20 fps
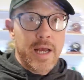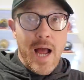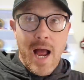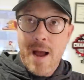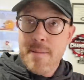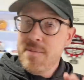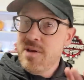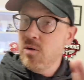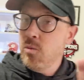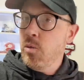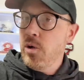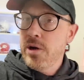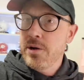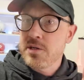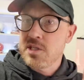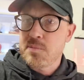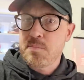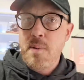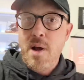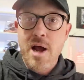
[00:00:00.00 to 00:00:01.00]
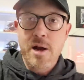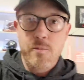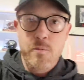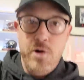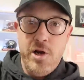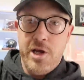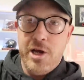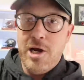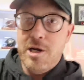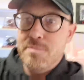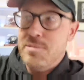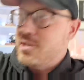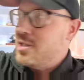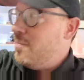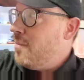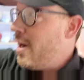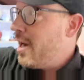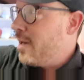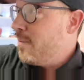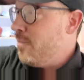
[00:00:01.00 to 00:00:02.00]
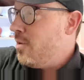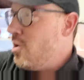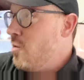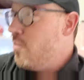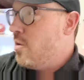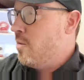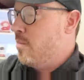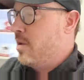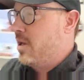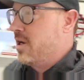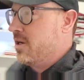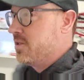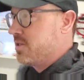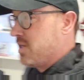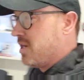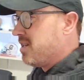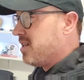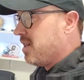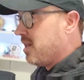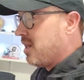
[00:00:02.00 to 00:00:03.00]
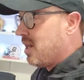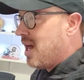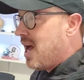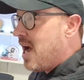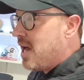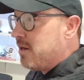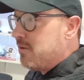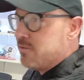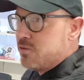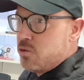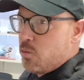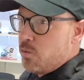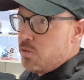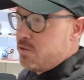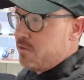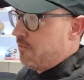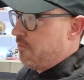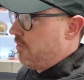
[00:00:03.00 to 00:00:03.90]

I'm in a weird spot when it comes to Mike Bobo because a lot of Georgia